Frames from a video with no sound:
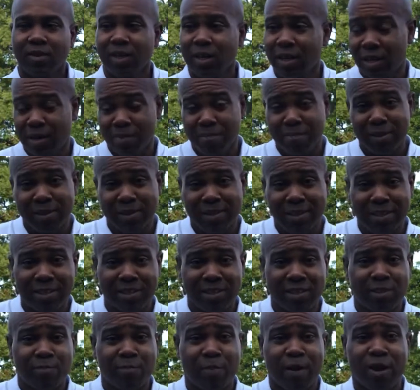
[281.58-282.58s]
The business
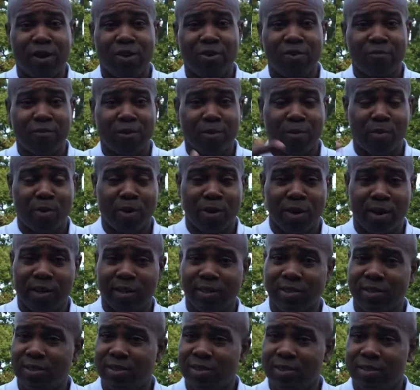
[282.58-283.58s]
is paying off your
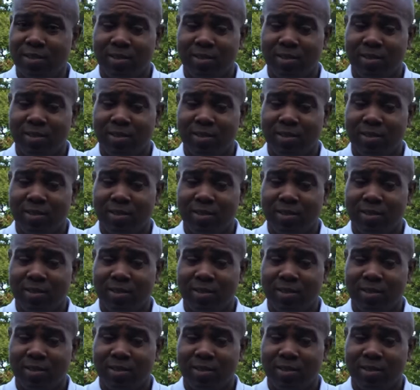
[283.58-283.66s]
mortgage.